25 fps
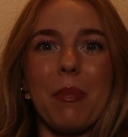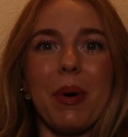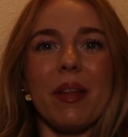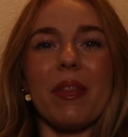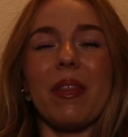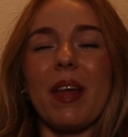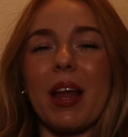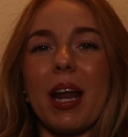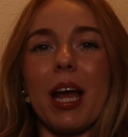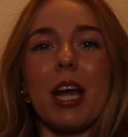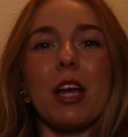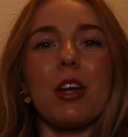
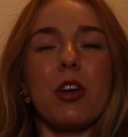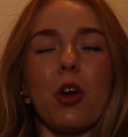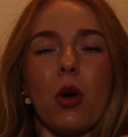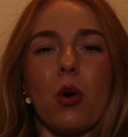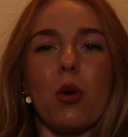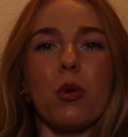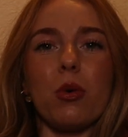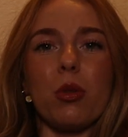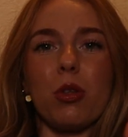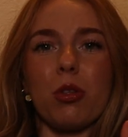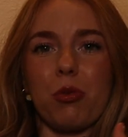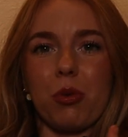but then I
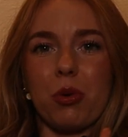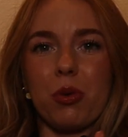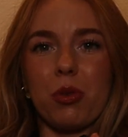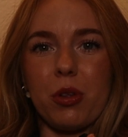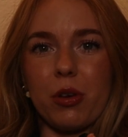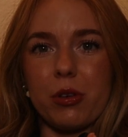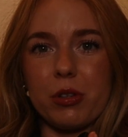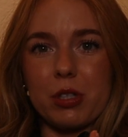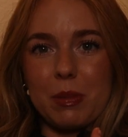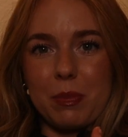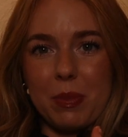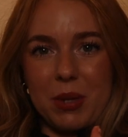go through
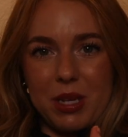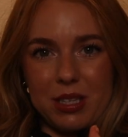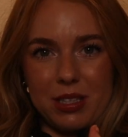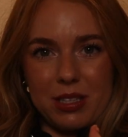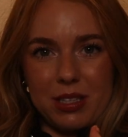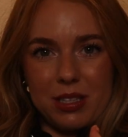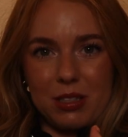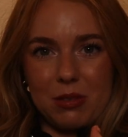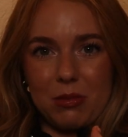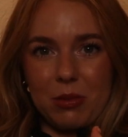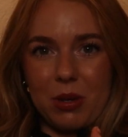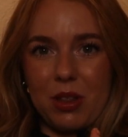those
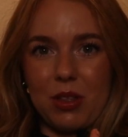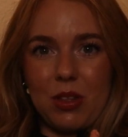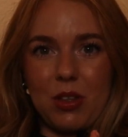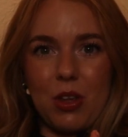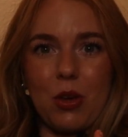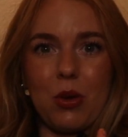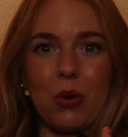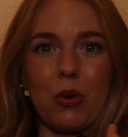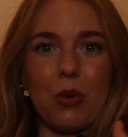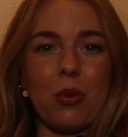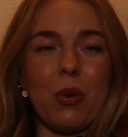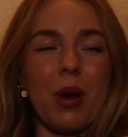pieces with
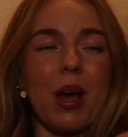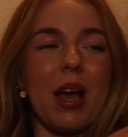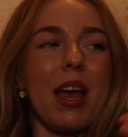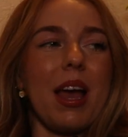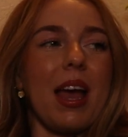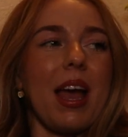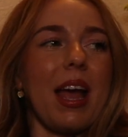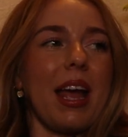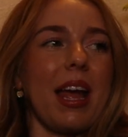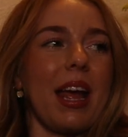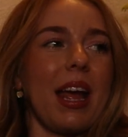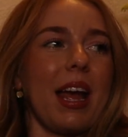you
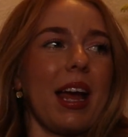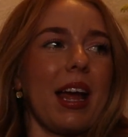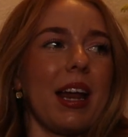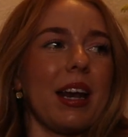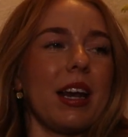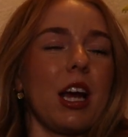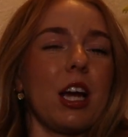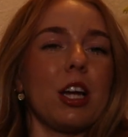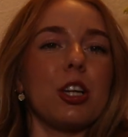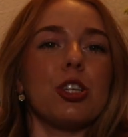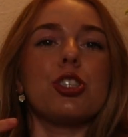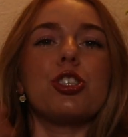
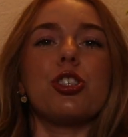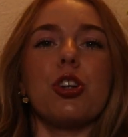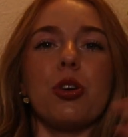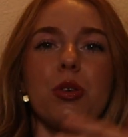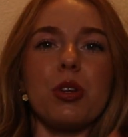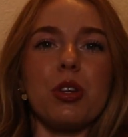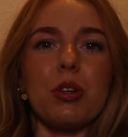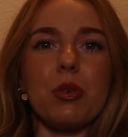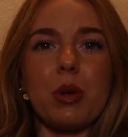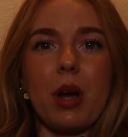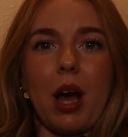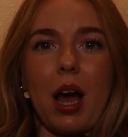and I show
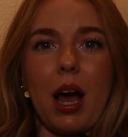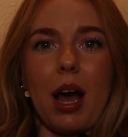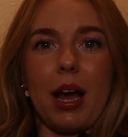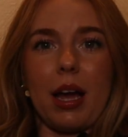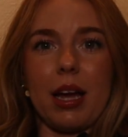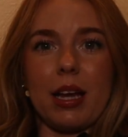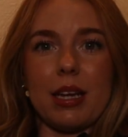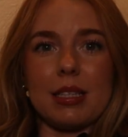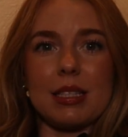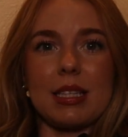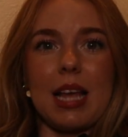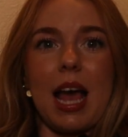you
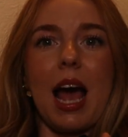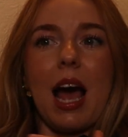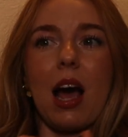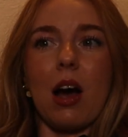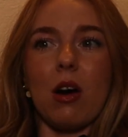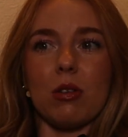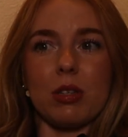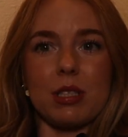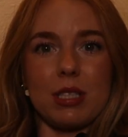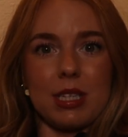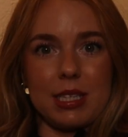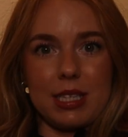guys
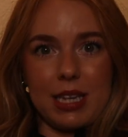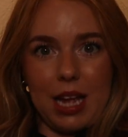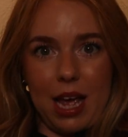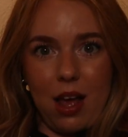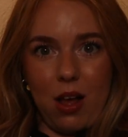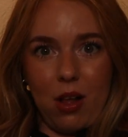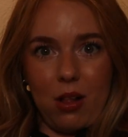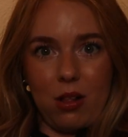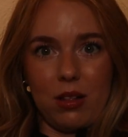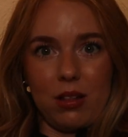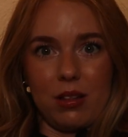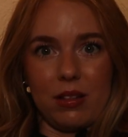how to
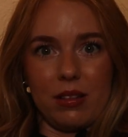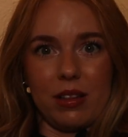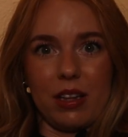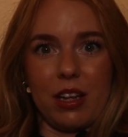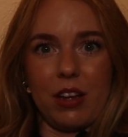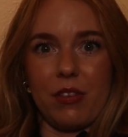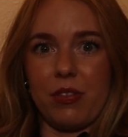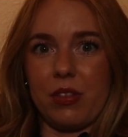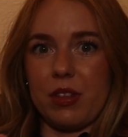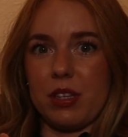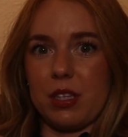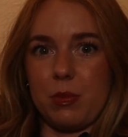tell
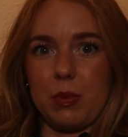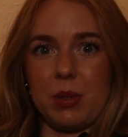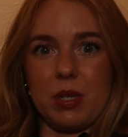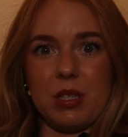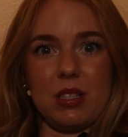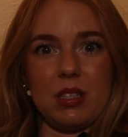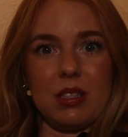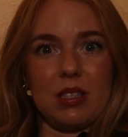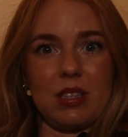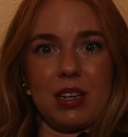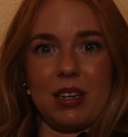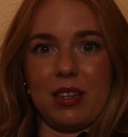if this
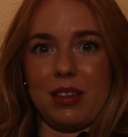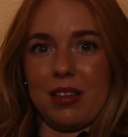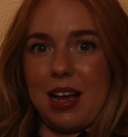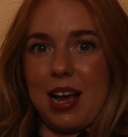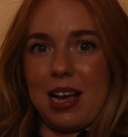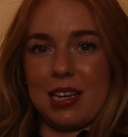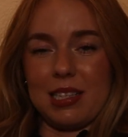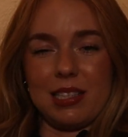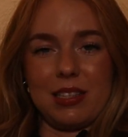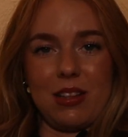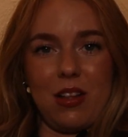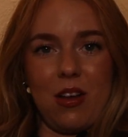piece is gonna
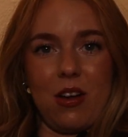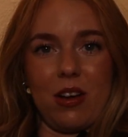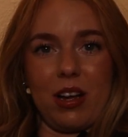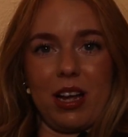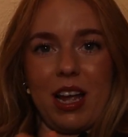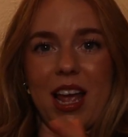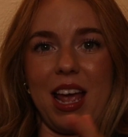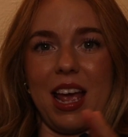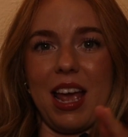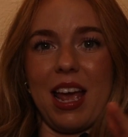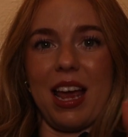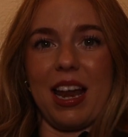last
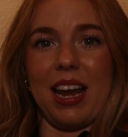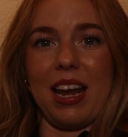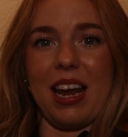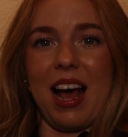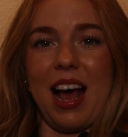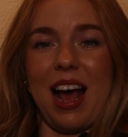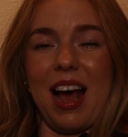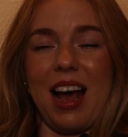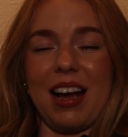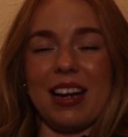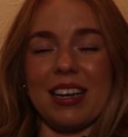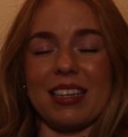long, and
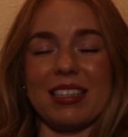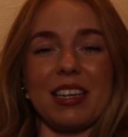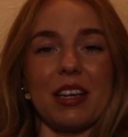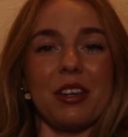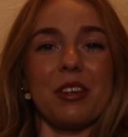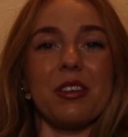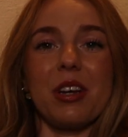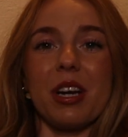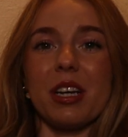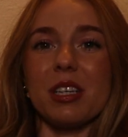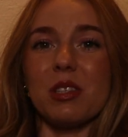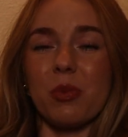I tell
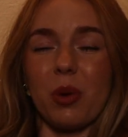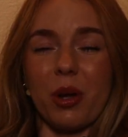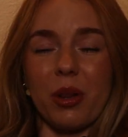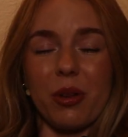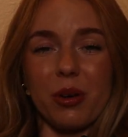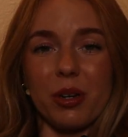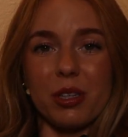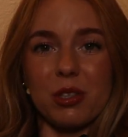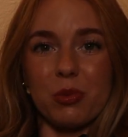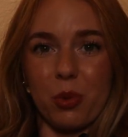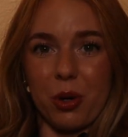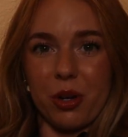you guys
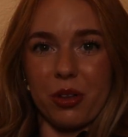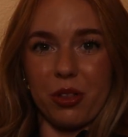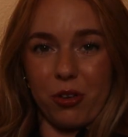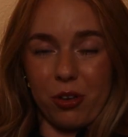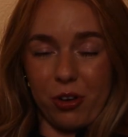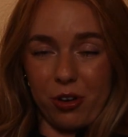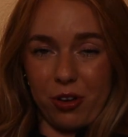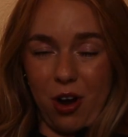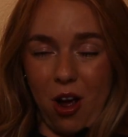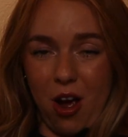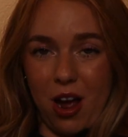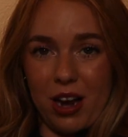whether it's worth
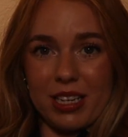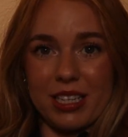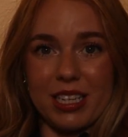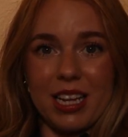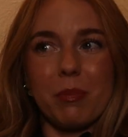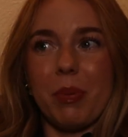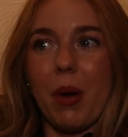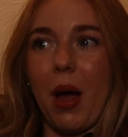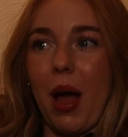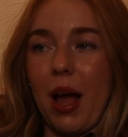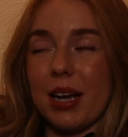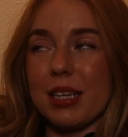it or not.
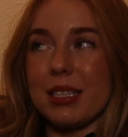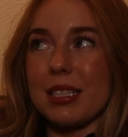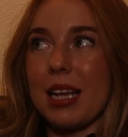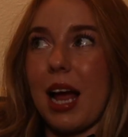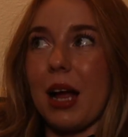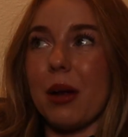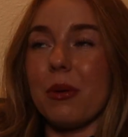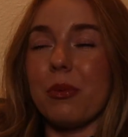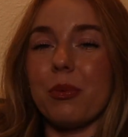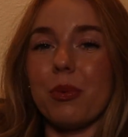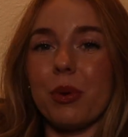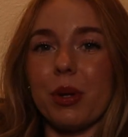But
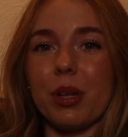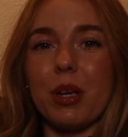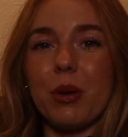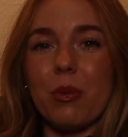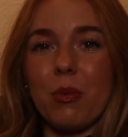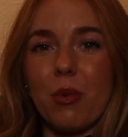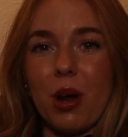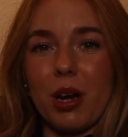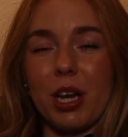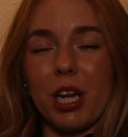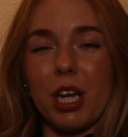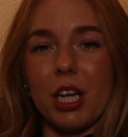I really
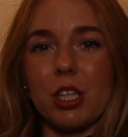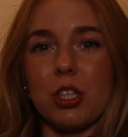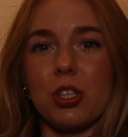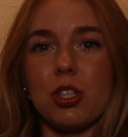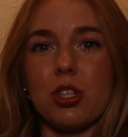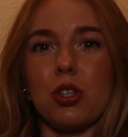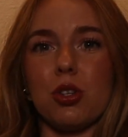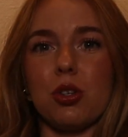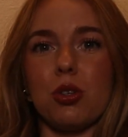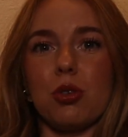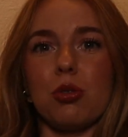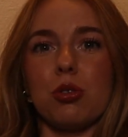wanted
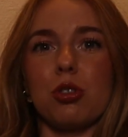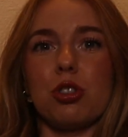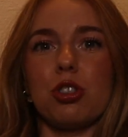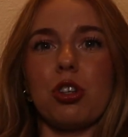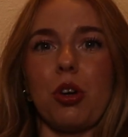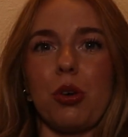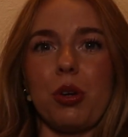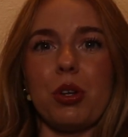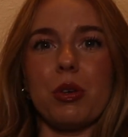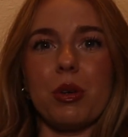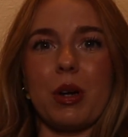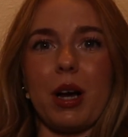to
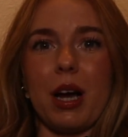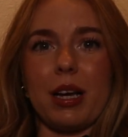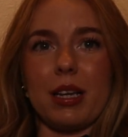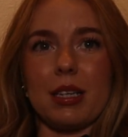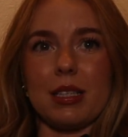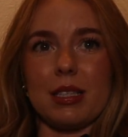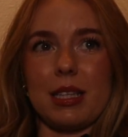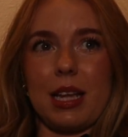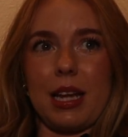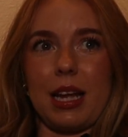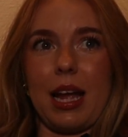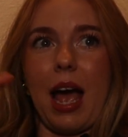show you
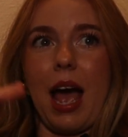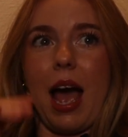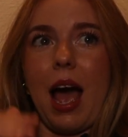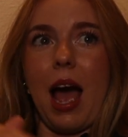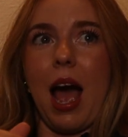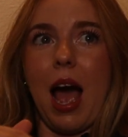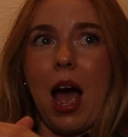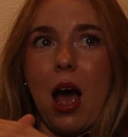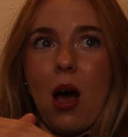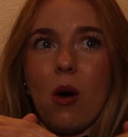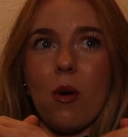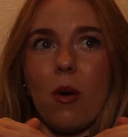guys like
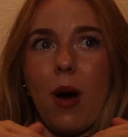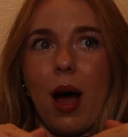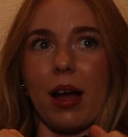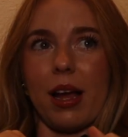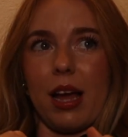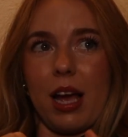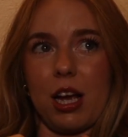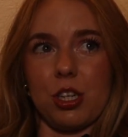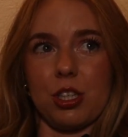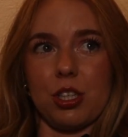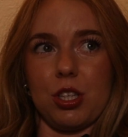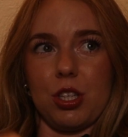how I
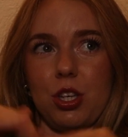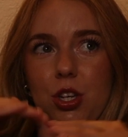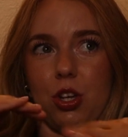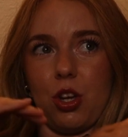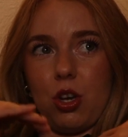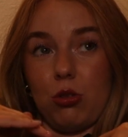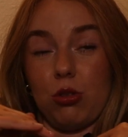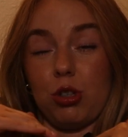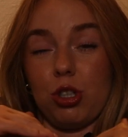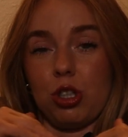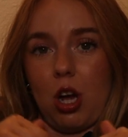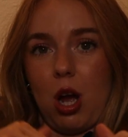actually
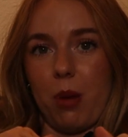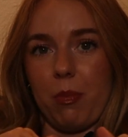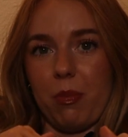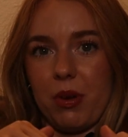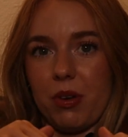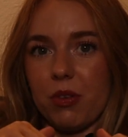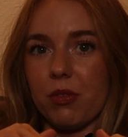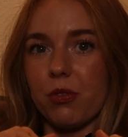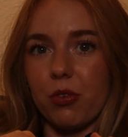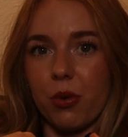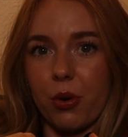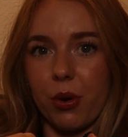go
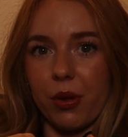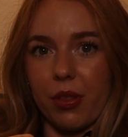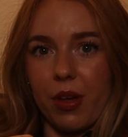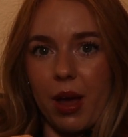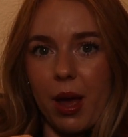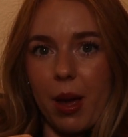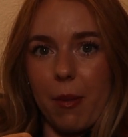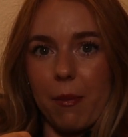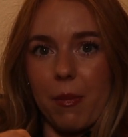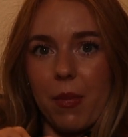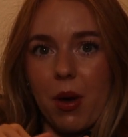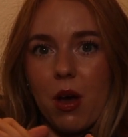shopping for
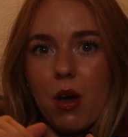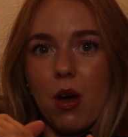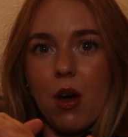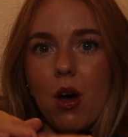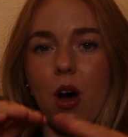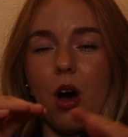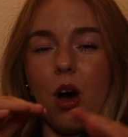them